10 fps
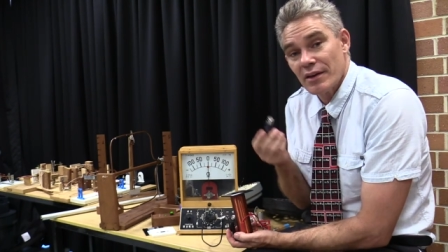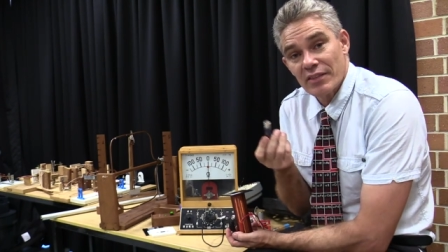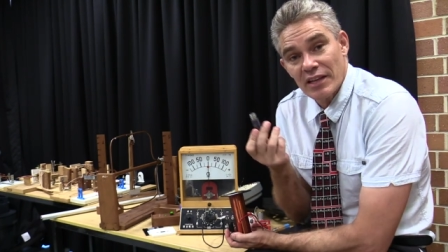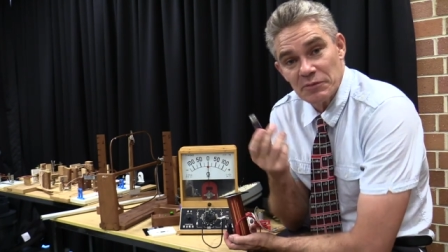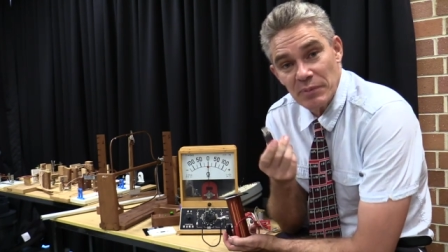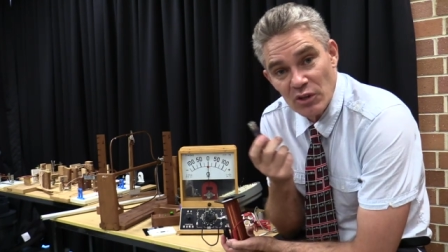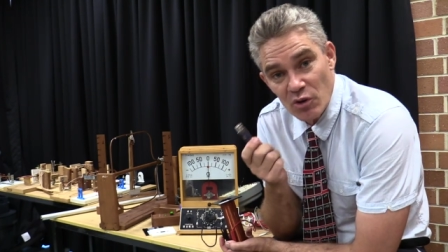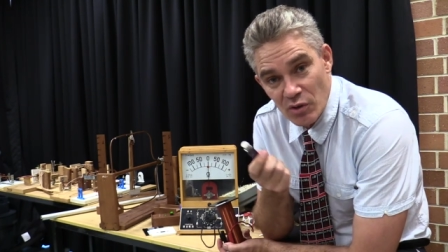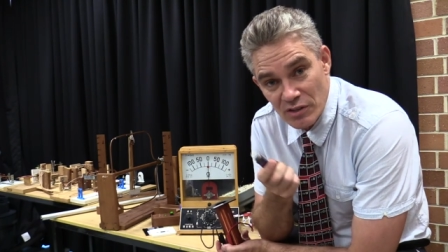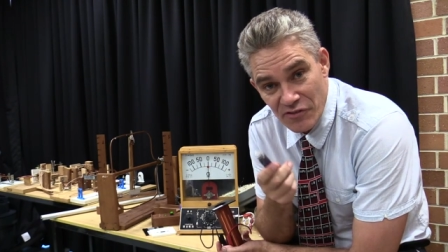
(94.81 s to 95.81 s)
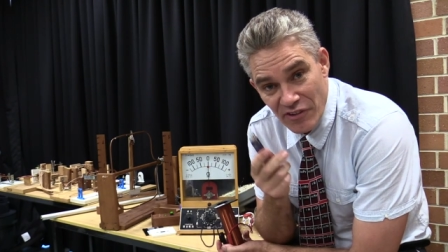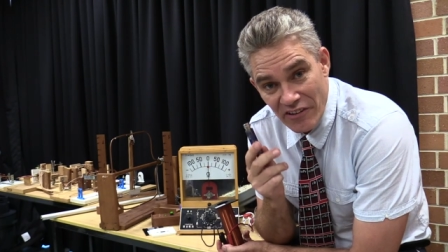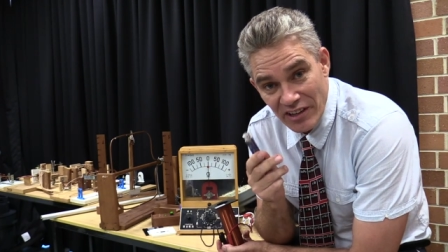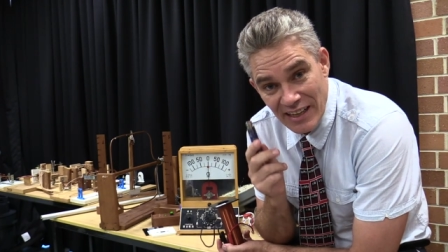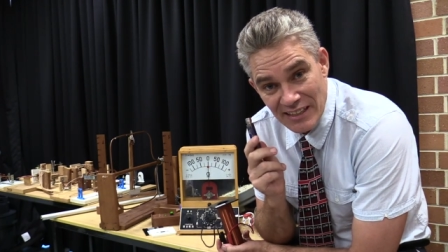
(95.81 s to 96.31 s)
That's because
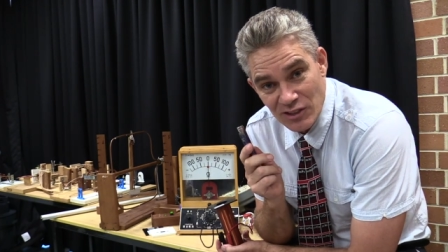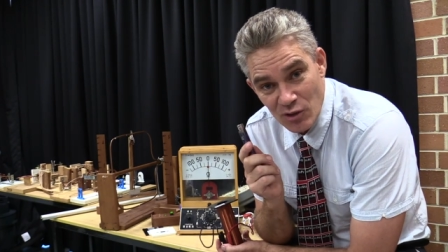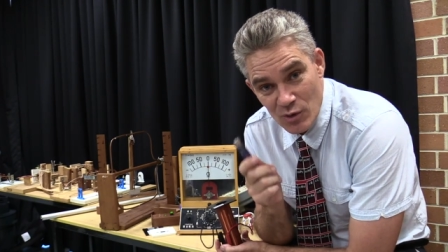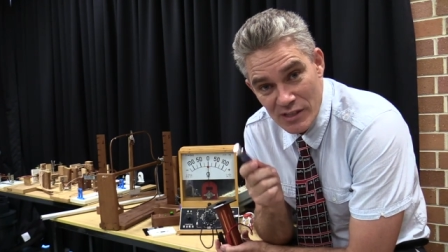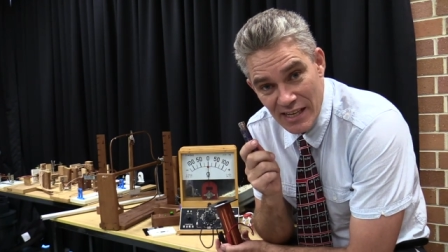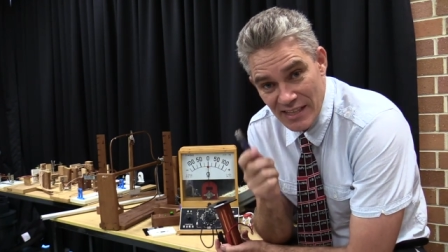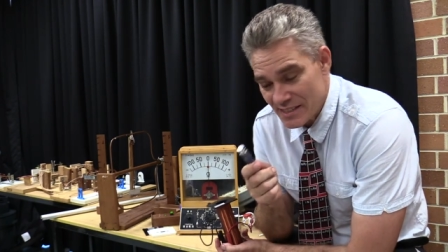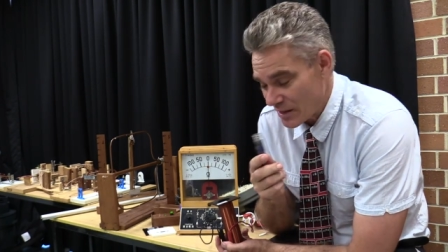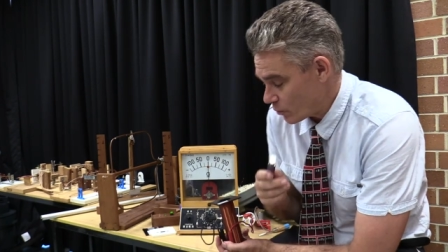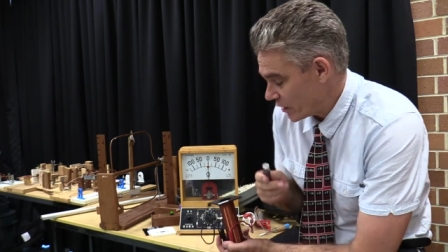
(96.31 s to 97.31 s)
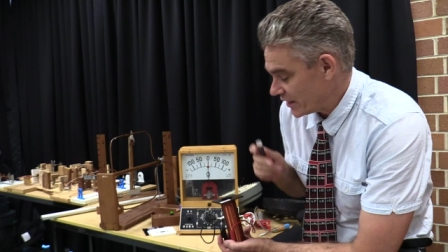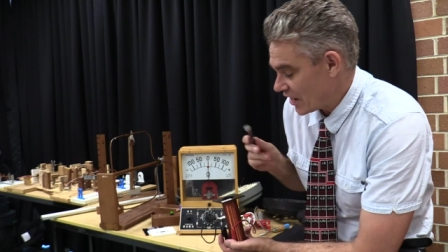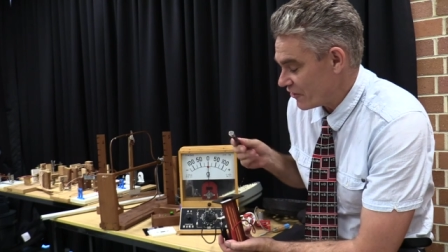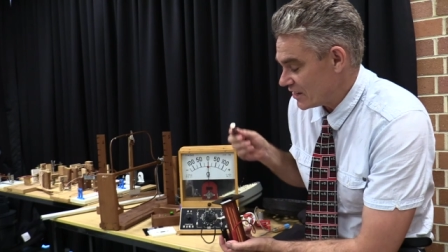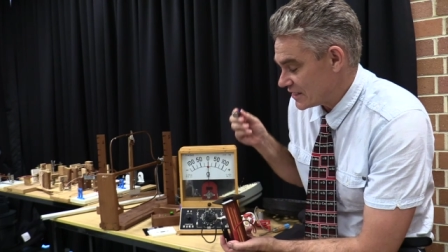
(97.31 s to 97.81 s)
Faraday's law says that when
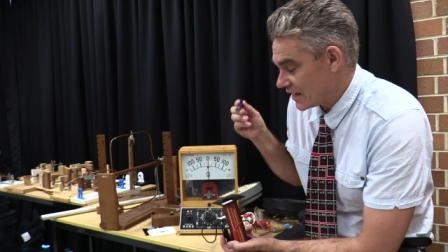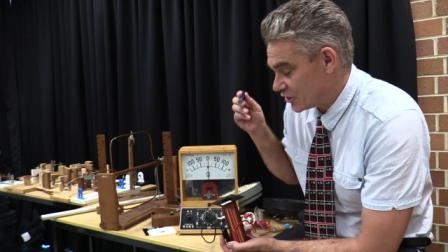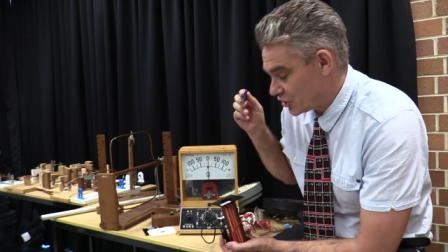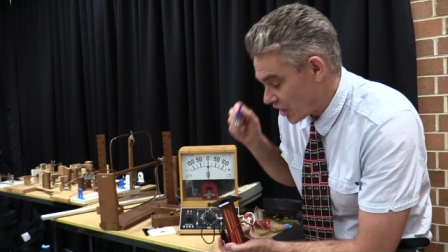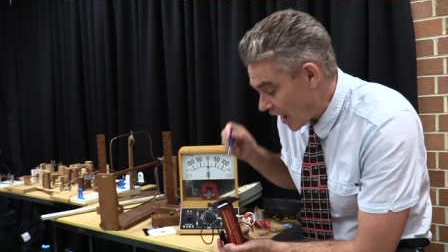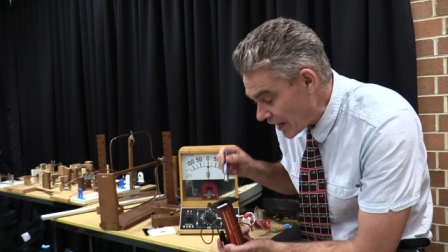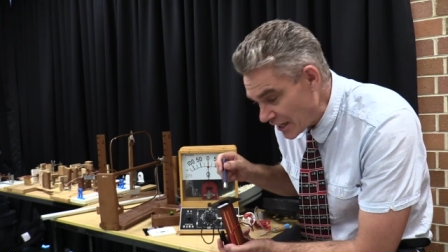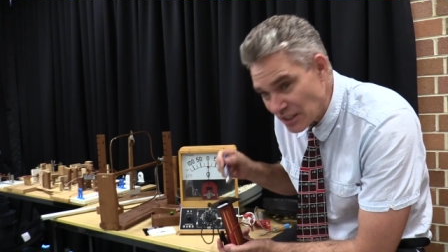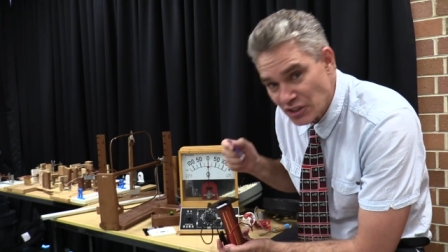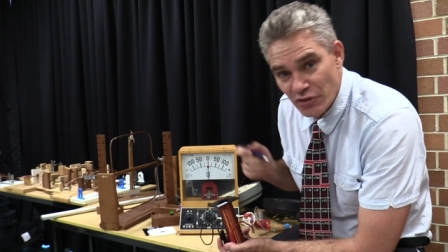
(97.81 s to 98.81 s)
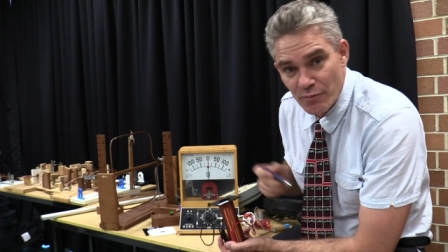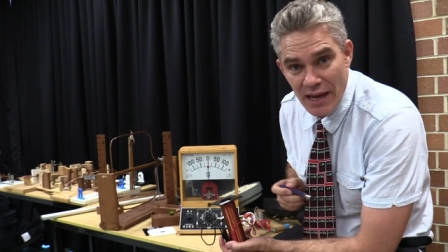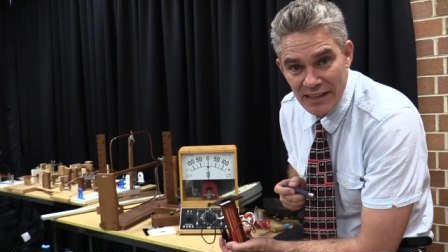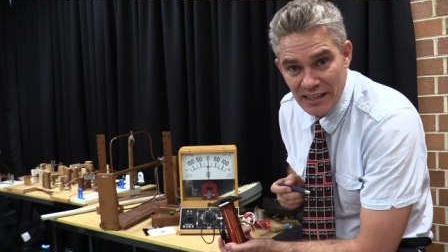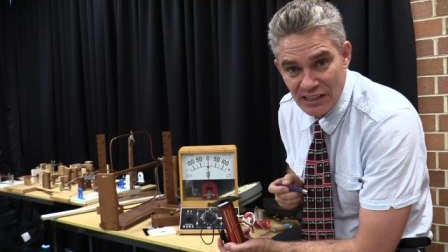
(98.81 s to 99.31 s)
there is a change of
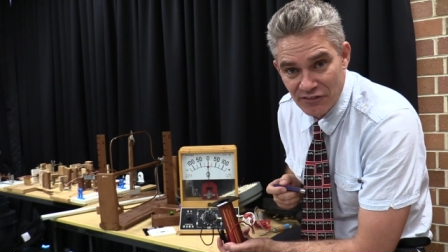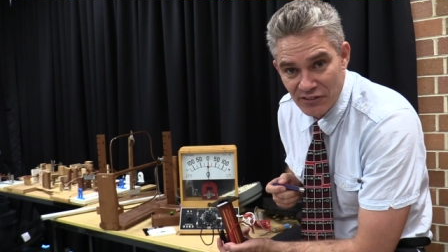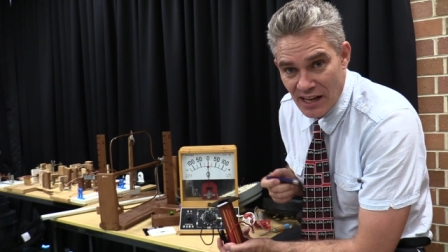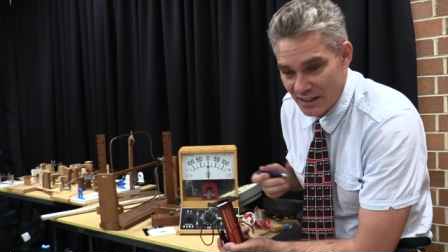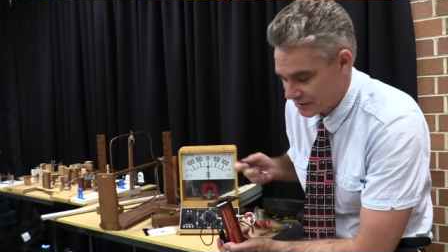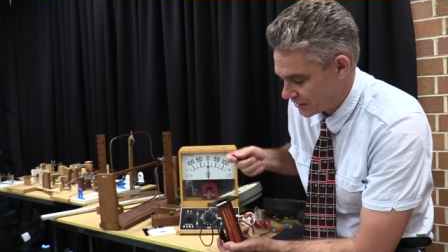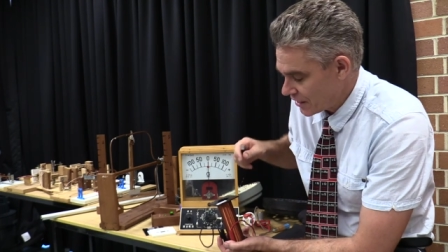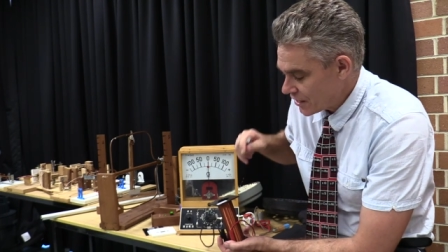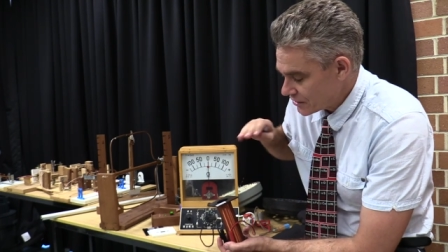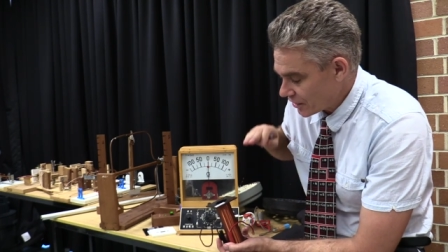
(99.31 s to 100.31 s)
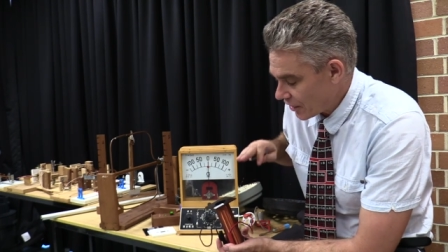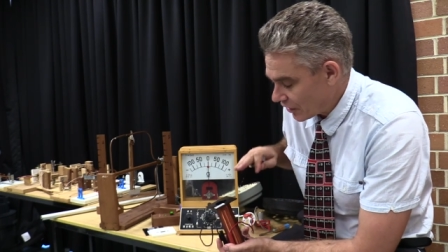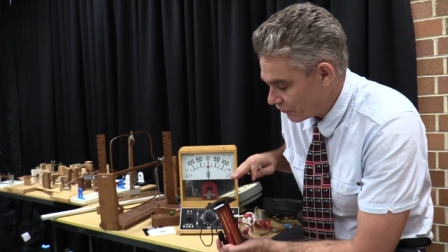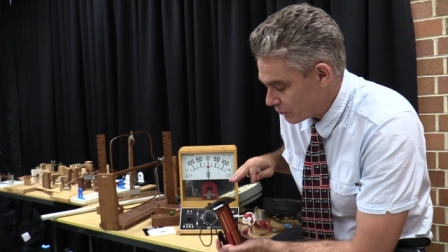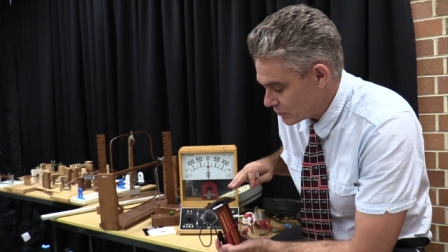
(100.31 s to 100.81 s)
magnetic flux, so
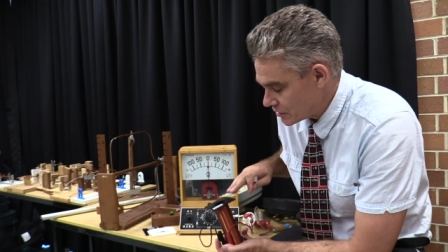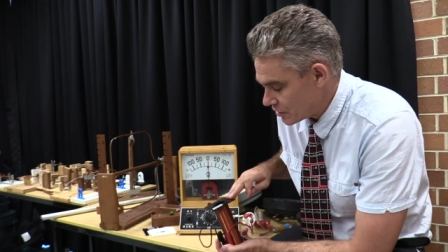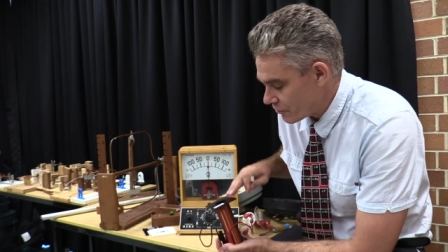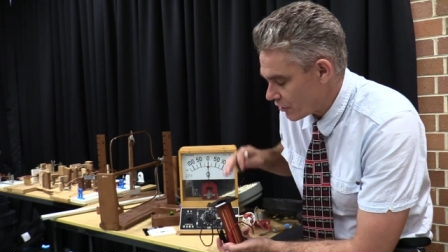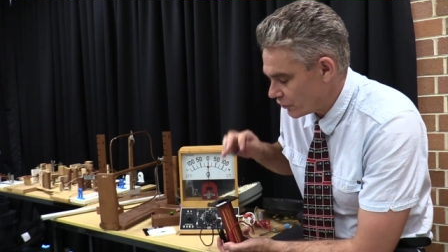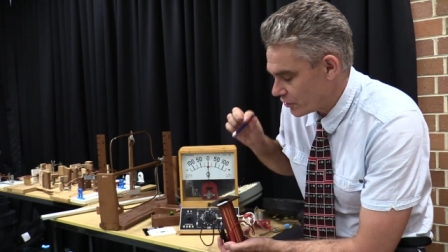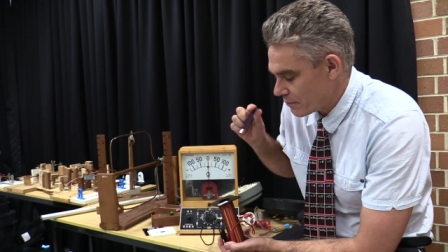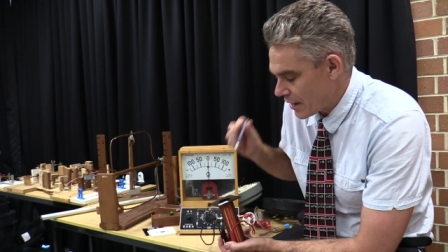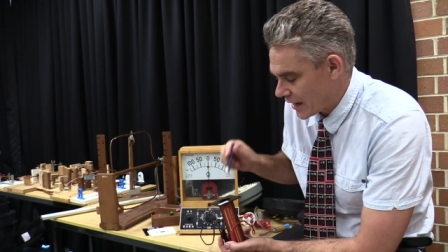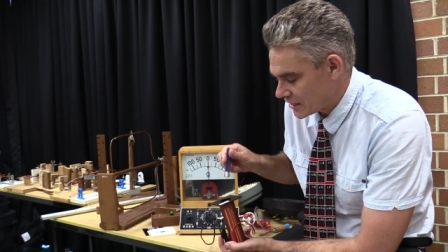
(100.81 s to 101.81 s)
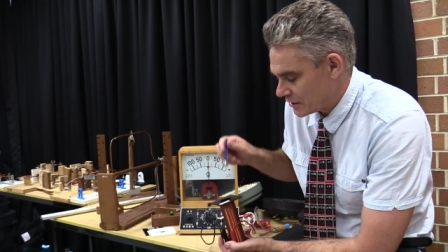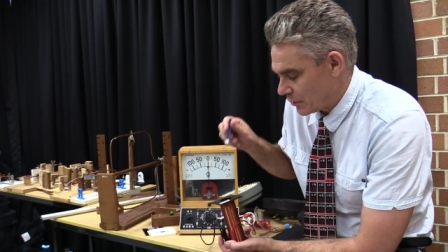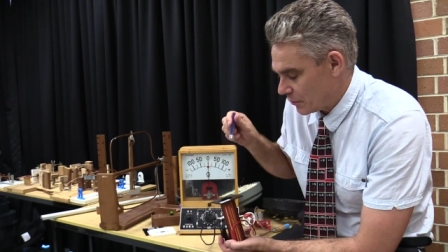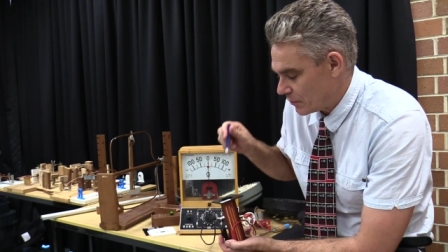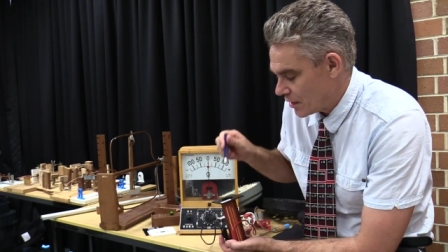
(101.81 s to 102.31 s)
going from zero to
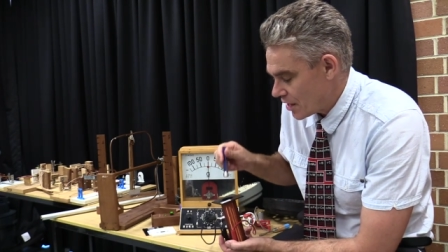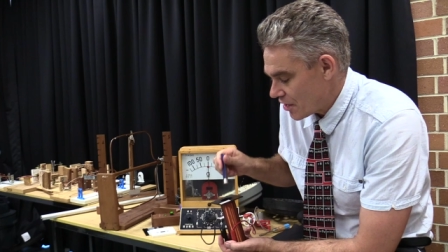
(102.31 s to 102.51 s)
maximum,